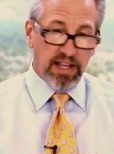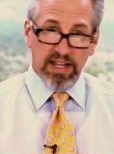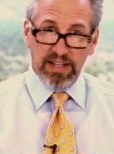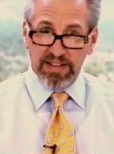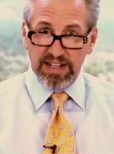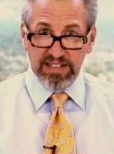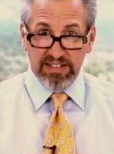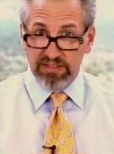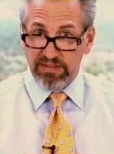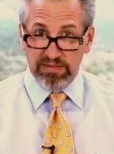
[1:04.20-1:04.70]
And
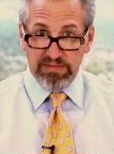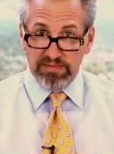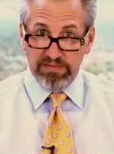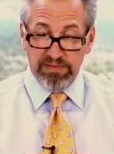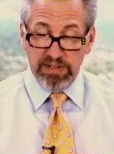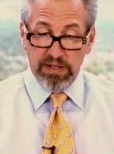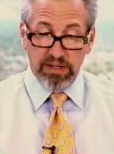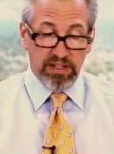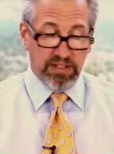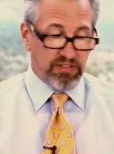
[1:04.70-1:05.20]
that's
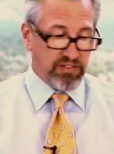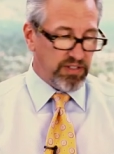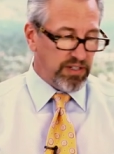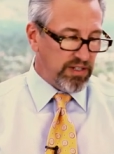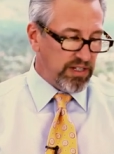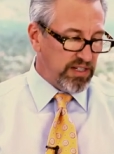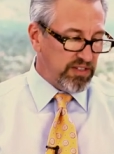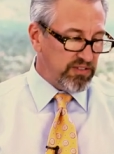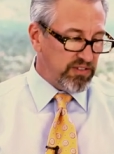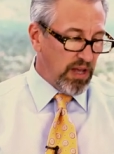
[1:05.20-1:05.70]
very
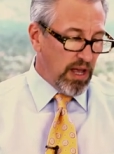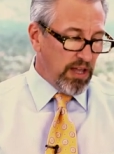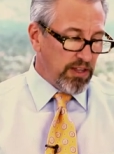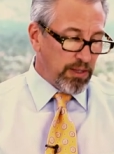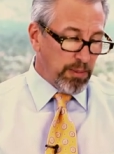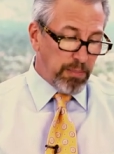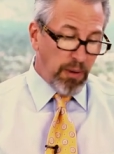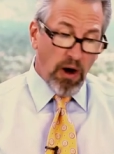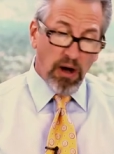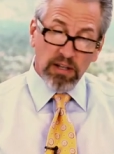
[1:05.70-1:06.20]
serious.
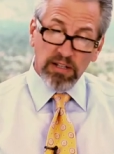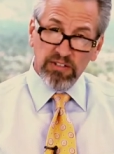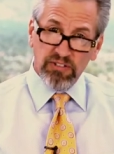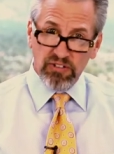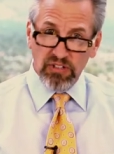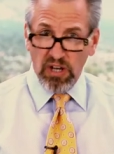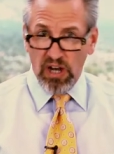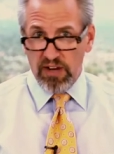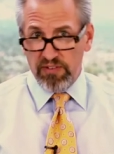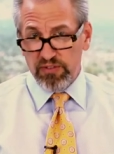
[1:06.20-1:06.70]
The
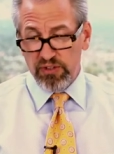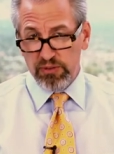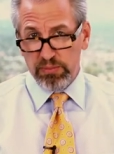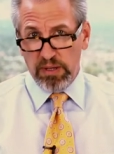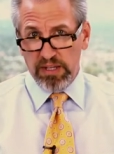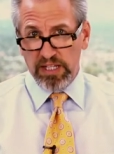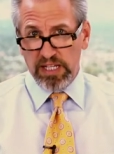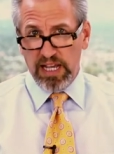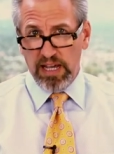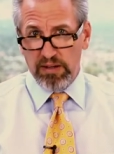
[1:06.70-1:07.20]
policy offers
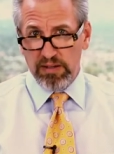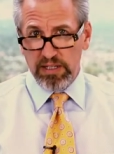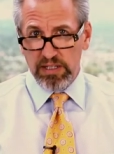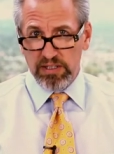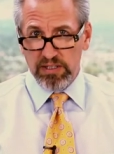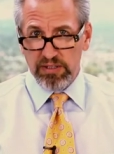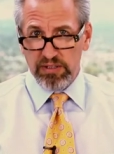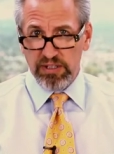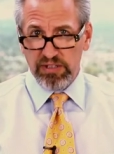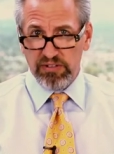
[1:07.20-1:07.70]
by the county
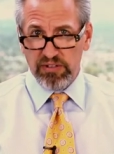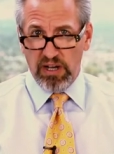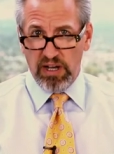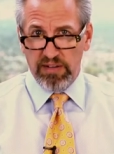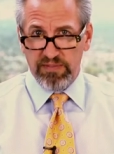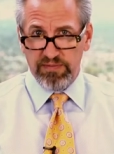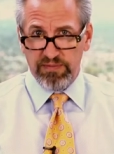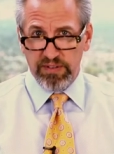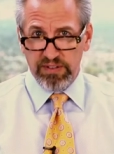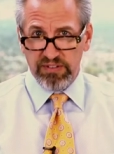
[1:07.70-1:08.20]
attorney's
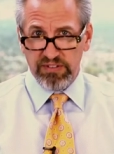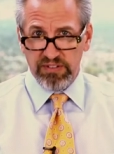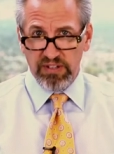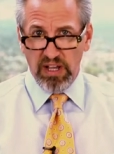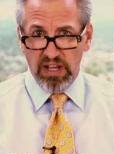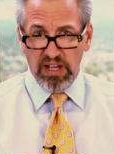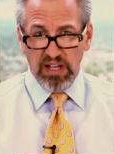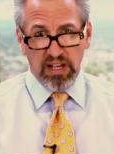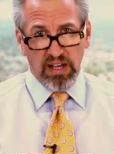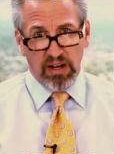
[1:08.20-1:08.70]
office
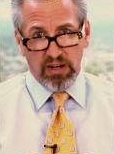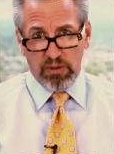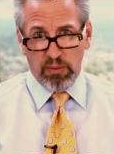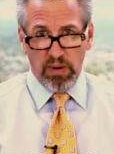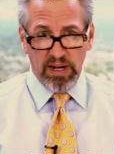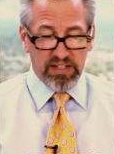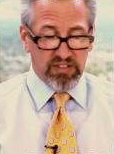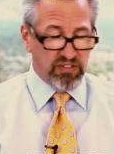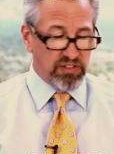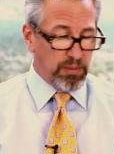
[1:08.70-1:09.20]
are
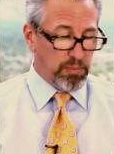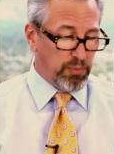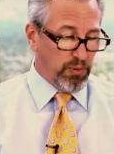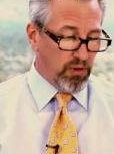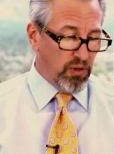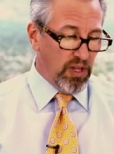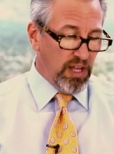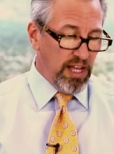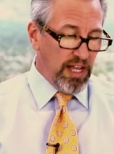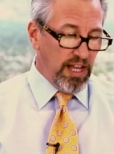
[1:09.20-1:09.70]
quite
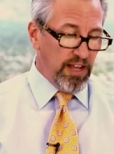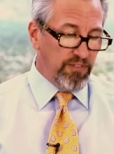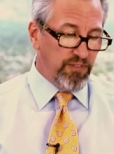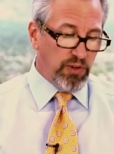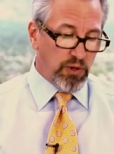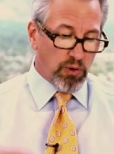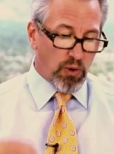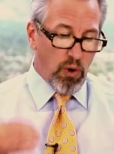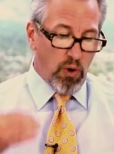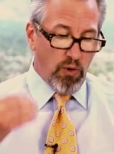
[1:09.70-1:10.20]
simple. If
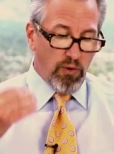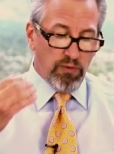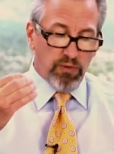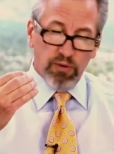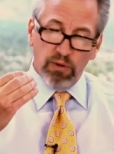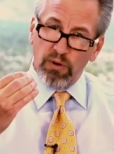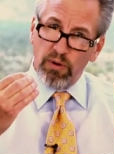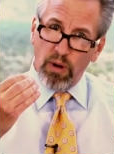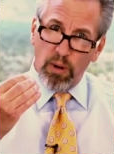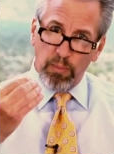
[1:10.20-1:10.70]
you're
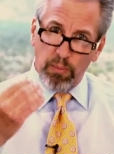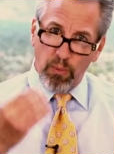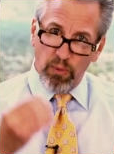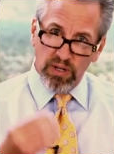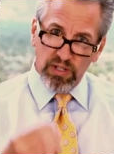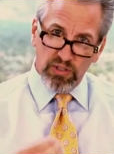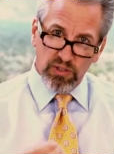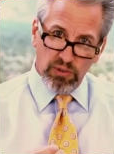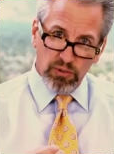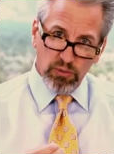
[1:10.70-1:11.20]
over a
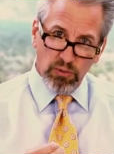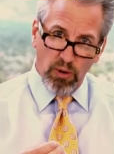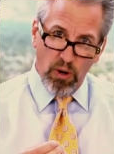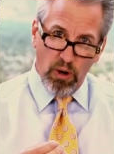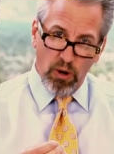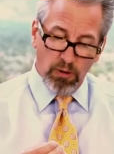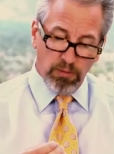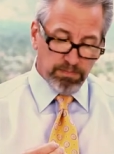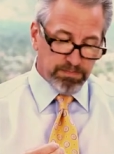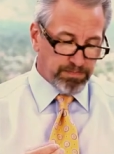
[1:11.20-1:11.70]

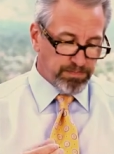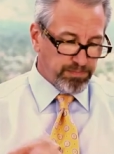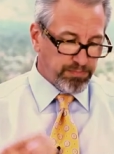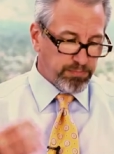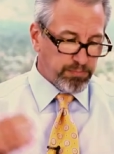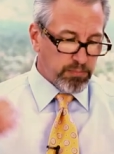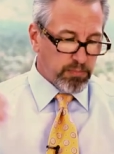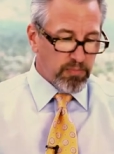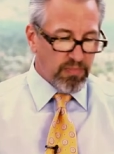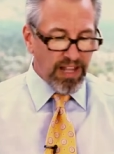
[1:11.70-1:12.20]
.20
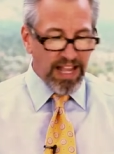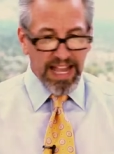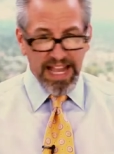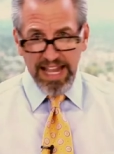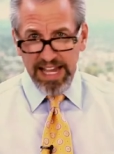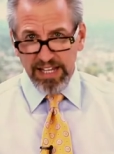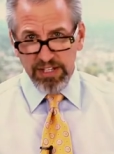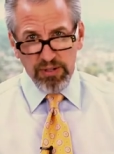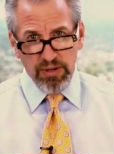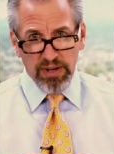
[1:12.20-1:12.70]

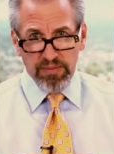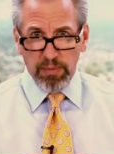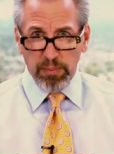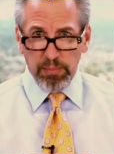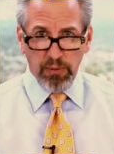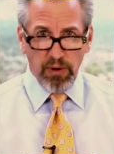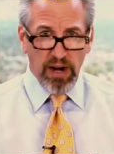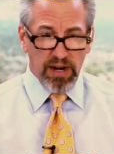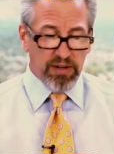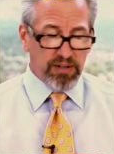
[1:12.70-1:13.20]
and you have a
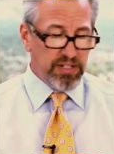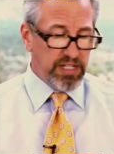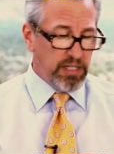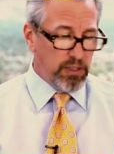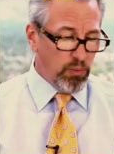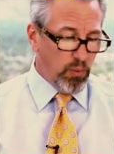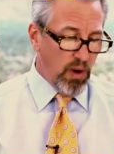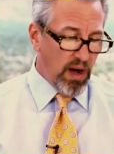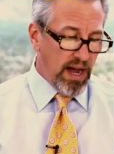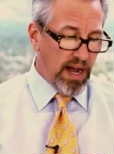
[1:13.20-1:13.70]
prior
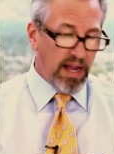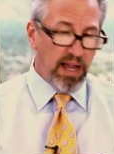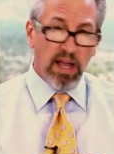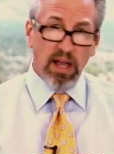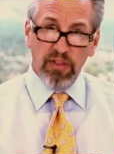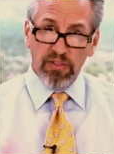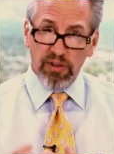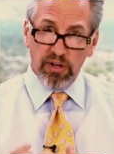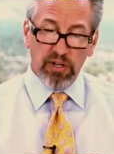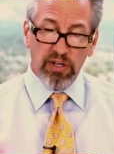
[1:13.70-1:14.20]
DUI,
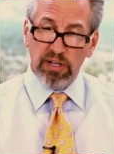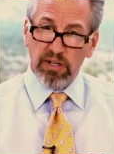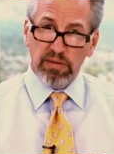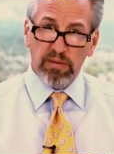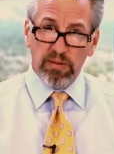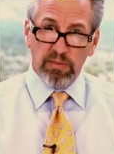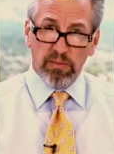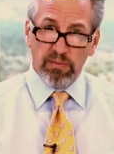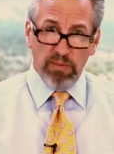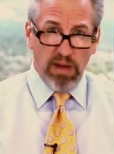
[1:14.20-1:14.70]
they're going to
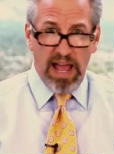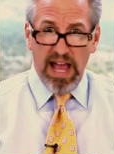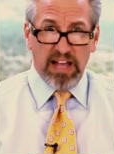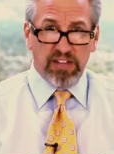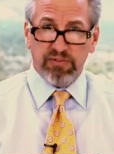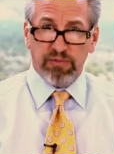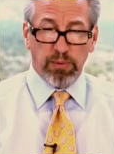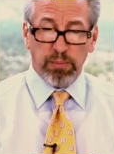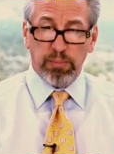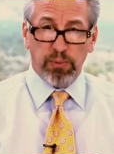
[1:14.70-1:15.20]

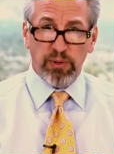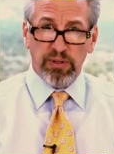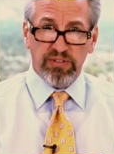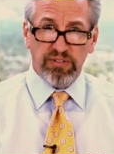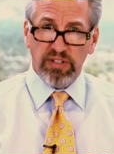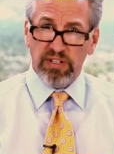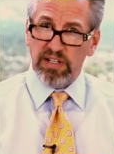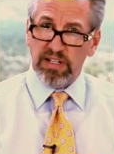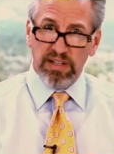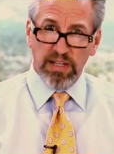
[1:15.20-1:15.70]
ask for
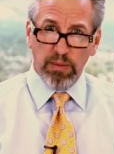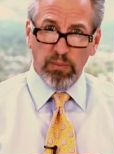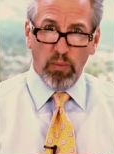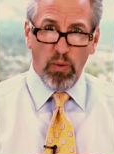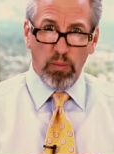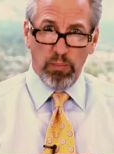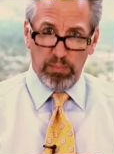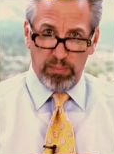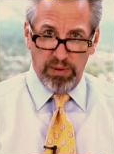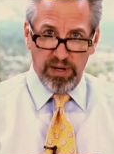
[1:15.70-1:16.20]
prison and they
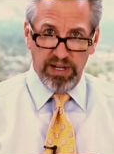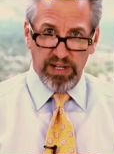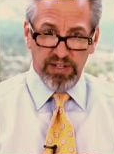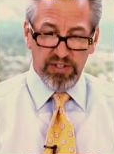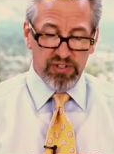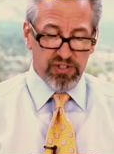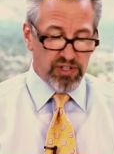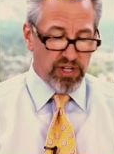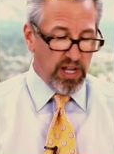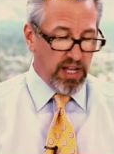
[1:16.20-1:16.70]
won't
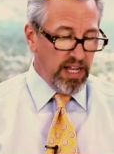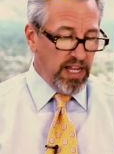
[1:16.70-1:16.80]
budge.